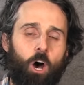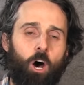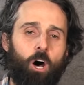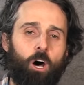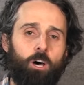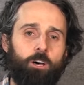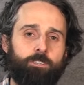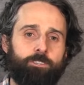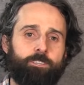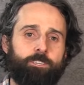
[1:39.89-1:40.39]

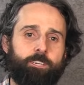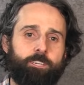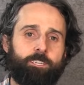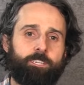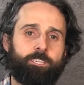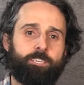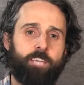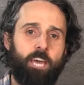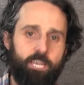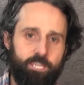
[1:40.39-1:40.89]
all
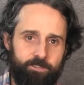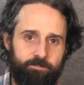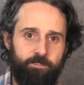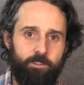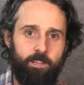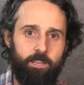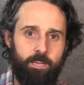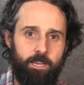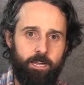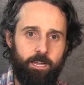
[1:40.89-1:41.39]

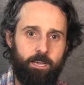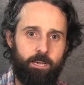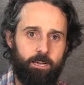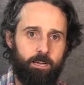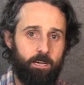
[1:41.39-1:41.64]
successfully